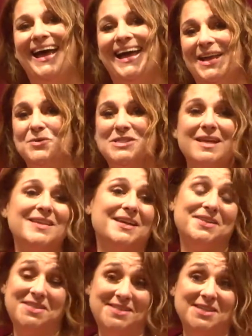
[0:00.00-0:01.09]
He was on like
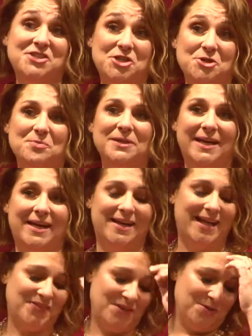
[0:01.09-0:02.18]
the 6-year plan
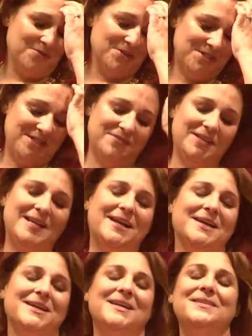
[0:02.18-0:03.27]
at the University of
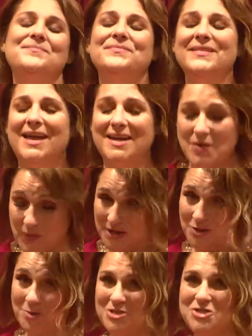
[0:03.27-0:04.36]
Connecticut, and he went
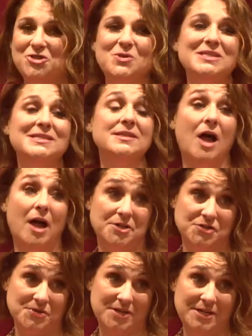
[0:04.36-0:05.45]
home to do his
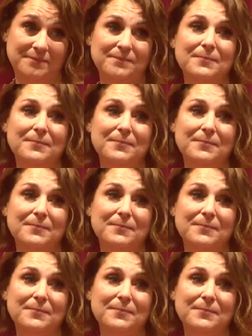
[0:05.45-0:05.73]
laundry,